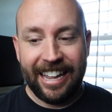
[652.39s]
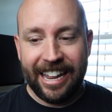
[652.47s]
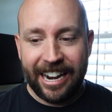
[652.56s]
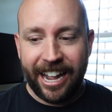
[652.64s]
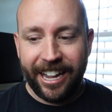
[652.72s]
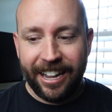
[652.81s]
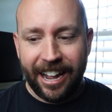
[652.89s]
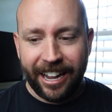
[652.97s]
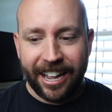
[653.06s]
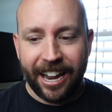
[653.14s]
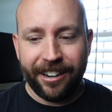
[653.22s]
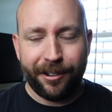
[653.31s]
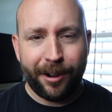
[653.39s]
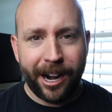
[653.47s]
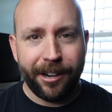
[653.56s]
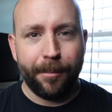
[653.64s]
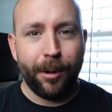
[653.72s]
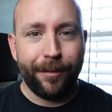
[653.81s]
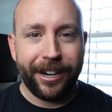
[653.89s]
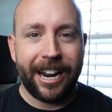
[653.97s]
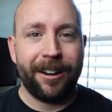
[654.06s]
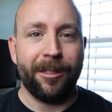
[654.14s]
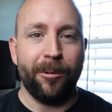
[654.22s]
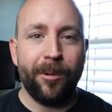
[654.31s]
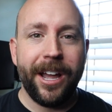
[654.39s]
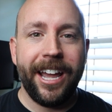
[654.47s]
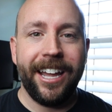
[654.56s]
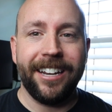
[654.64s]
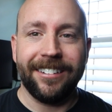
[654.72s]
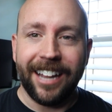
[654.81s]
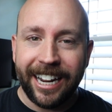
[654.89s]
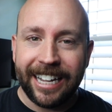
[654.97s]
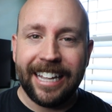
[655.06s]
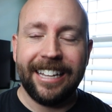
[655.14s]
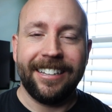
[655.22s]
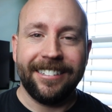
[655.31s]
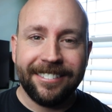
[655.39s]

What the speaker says: And I kind of tried to move it out of the way and like